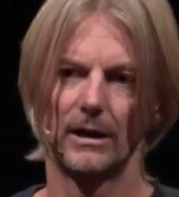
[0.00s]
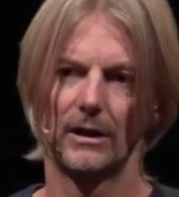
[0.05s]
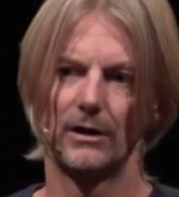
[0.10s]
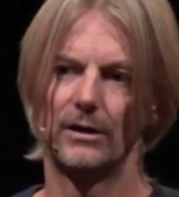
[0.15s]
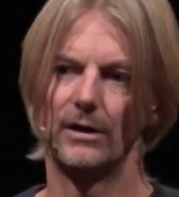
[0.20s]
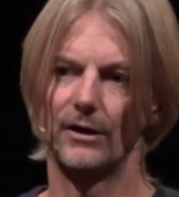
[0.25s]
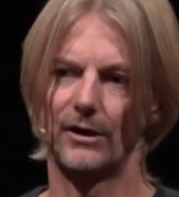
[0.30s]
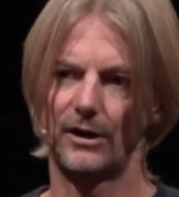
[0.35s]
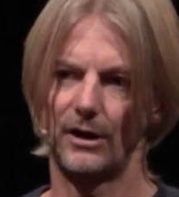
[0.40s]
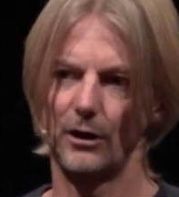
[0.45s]

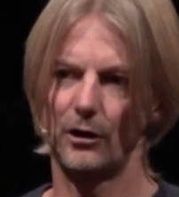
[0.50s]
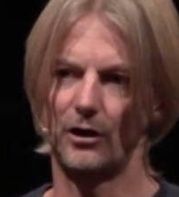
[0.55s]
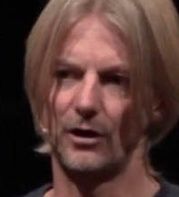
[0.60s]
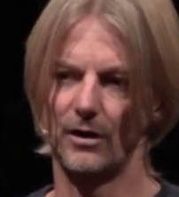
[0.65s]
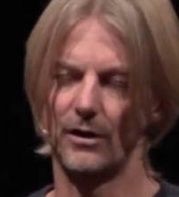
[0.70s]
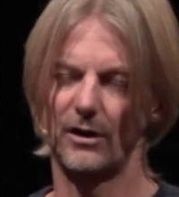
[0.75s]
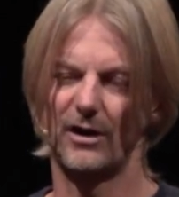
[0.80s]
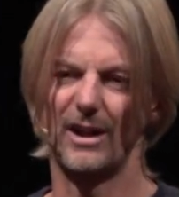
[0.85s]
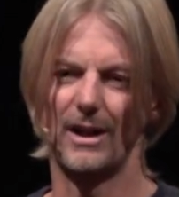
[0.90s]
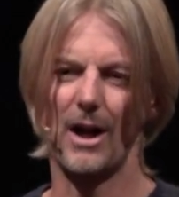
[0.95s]

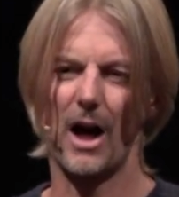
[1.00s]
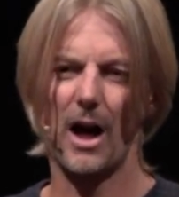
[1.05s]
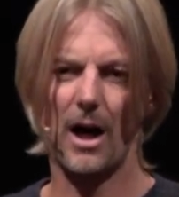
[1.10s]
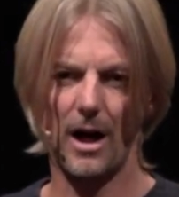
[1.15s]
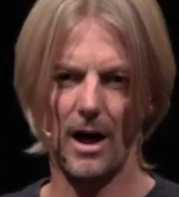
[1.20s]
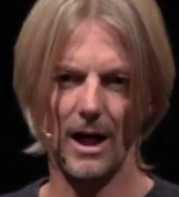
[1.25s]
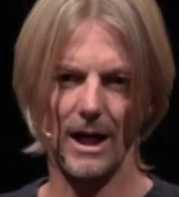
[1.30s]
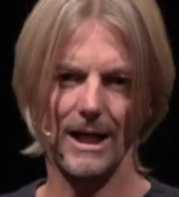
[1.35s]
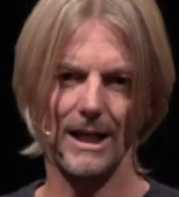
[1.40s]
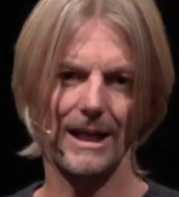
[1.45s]
decisions in
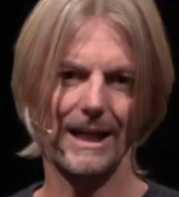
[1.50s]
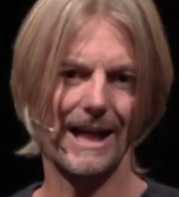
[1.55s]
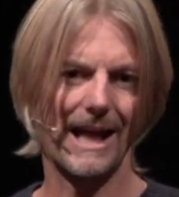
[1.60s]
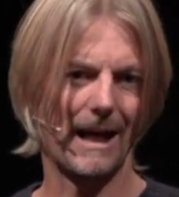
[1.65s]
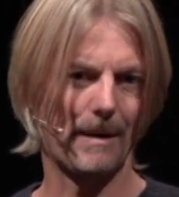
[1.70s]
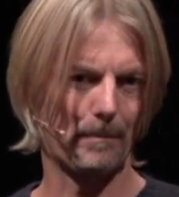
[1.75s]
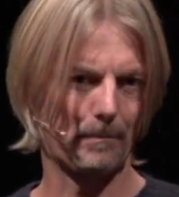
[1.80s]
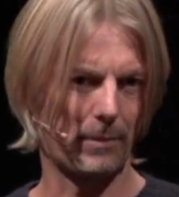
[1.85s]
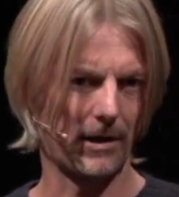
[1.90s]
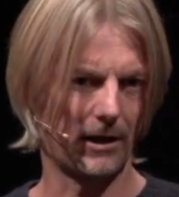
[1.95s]
highly
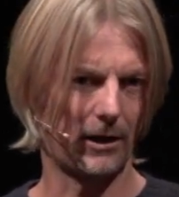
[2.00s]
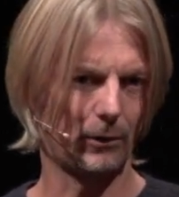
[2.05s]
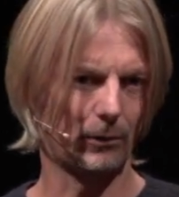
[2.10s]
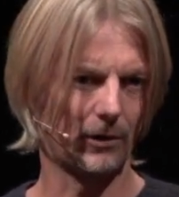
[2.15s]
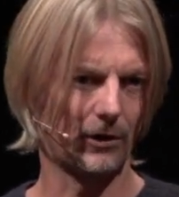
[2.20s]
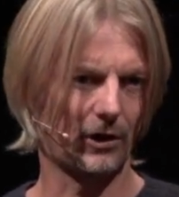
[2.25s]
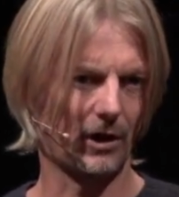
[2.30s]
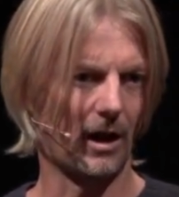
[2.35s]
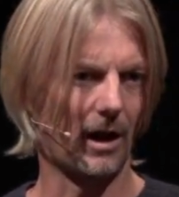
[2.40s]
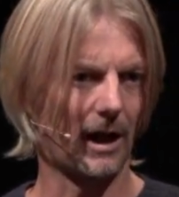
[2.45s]

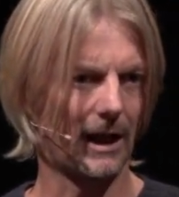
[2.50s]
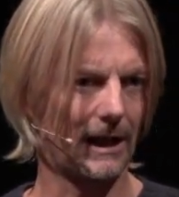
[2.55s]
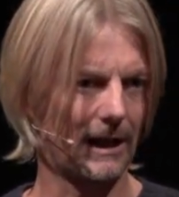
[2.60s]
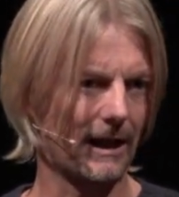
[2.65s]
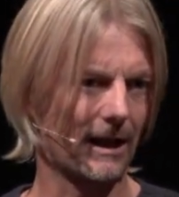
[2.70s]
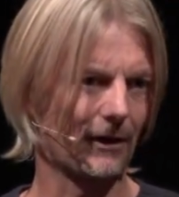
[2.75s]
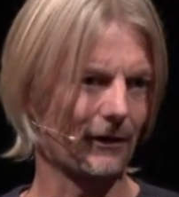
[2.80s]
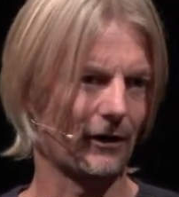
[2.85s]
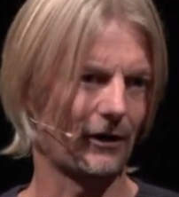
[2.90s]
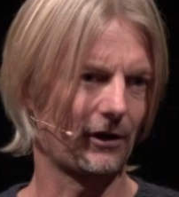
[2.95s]
ambiguous, highly
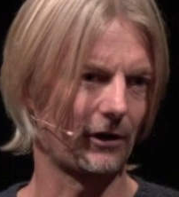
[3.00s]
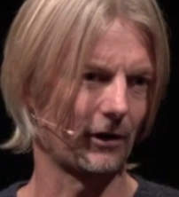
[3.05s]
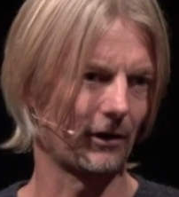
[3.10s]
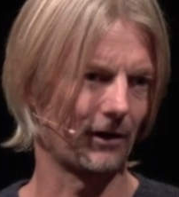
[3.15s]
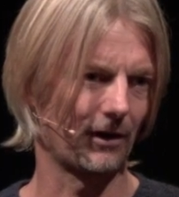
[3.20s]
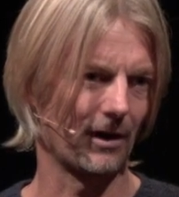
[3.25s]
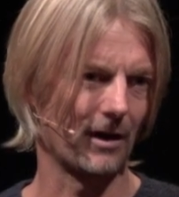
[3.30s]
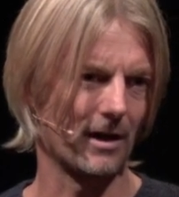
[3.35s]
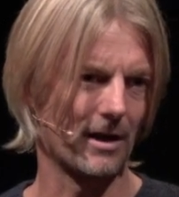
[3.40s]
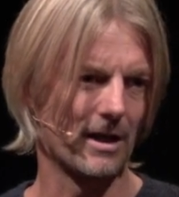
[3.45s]

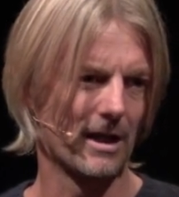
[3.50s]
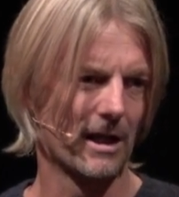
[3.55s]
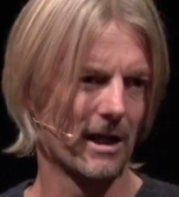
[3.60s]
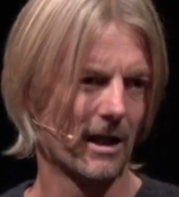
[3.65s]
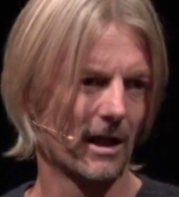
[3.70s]
uncertain,